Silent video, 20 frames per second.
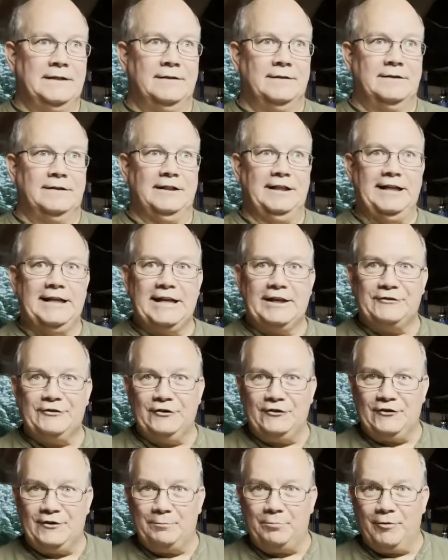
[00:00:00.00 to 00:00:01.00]
Kleenex
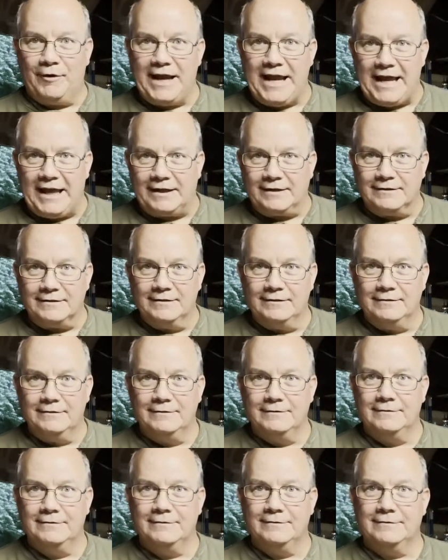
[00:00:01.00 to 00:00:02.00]
is the brand
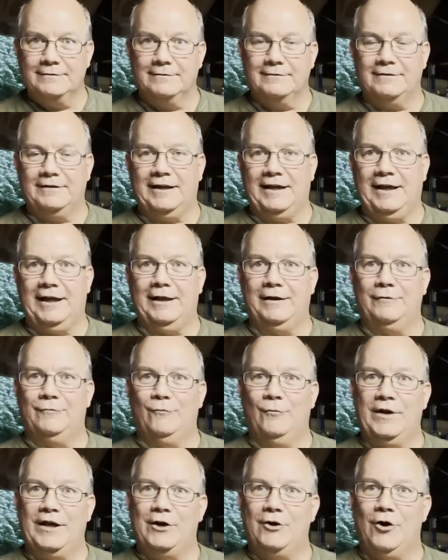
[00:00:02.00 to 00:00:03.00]

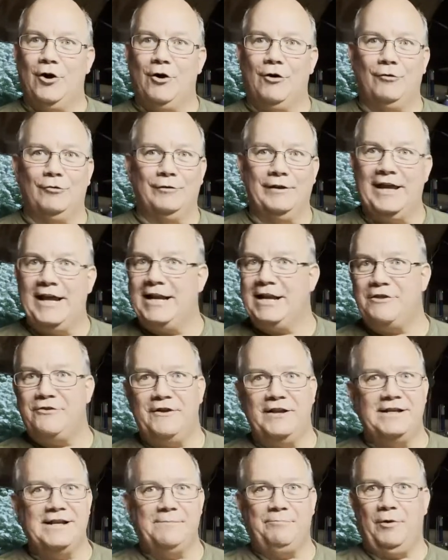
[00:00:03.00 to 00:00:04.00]
and we call
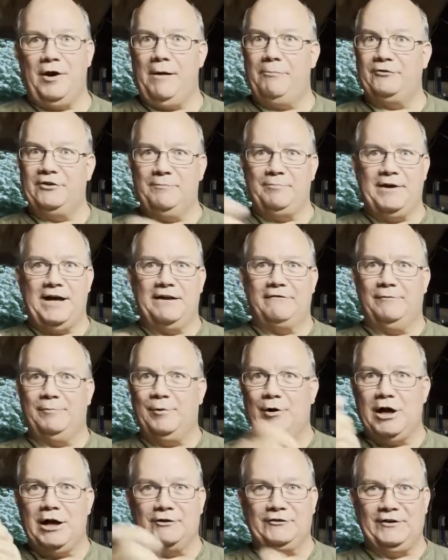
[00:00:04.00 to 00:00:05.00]
anything that pops up out of a
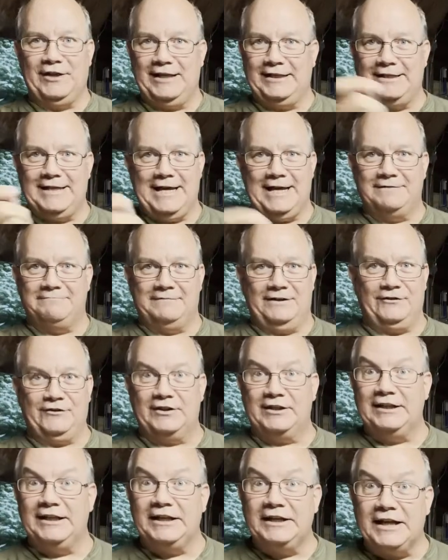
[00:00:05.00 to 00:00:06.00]
box like that it's a
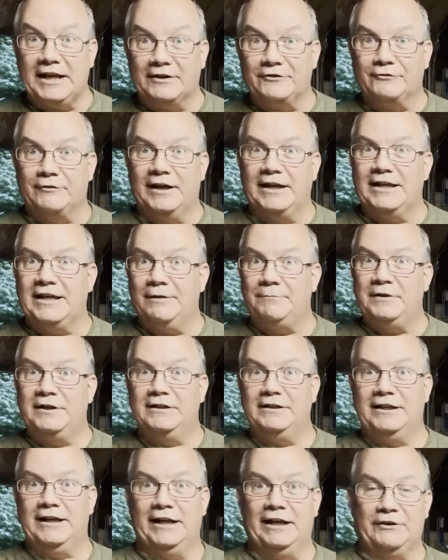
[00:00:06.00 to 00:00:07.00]
kleenex right get me
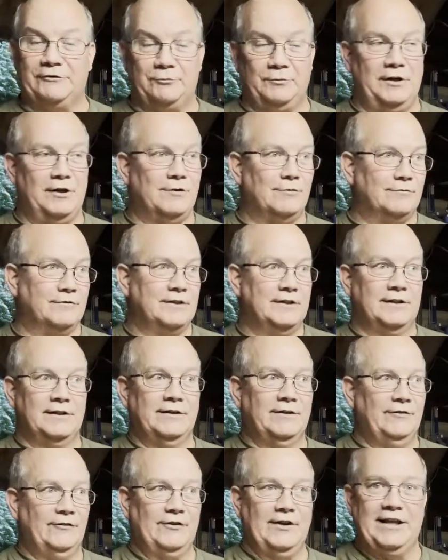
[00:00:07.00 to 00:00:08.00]
kleenex we don't
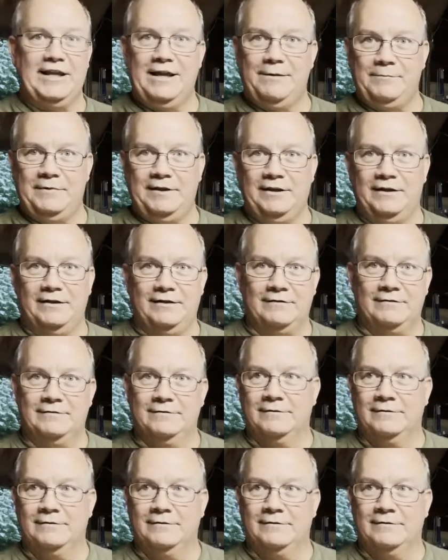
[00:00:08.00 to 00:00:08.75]
say get me a